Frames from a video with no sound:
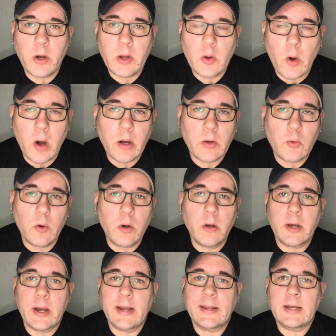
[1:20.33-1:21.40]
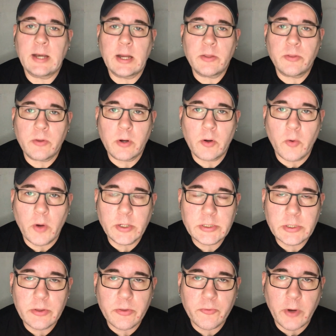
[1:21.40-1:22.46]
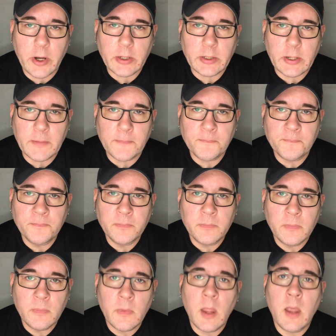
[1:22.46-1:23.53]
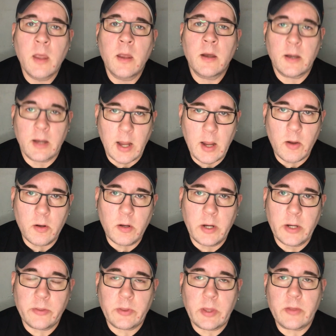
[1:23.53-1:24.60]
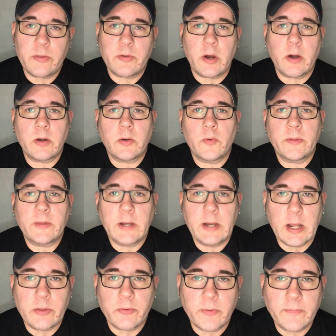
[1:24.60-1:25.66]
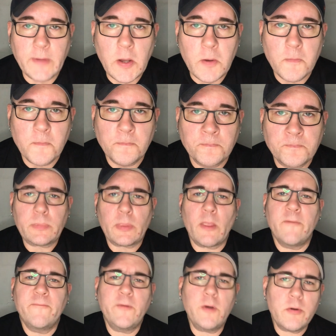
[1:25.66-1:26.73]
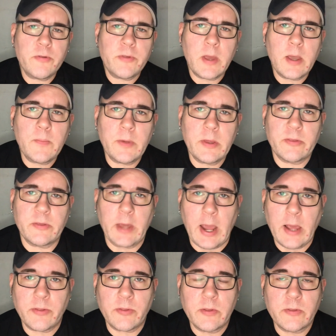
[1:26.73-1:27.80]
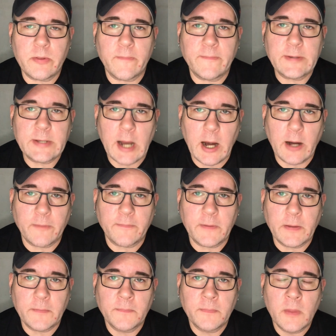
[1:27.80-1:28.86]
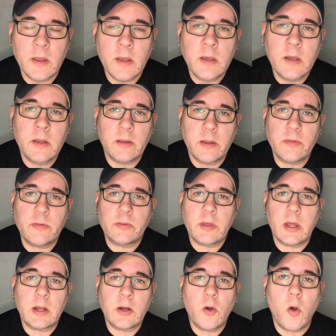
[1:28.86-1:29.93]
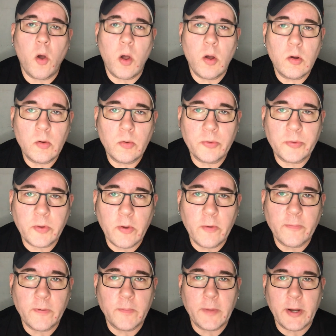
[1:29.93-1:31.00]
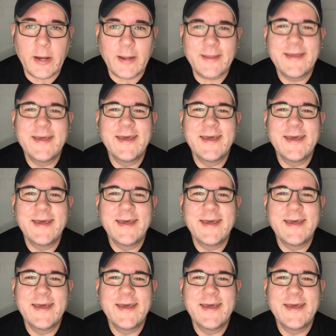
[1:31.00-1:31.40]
you are in the world and I can answer your questions directly. Now, let's get started with today's review. First up is the essence of photography. This is going to go old school for a minute.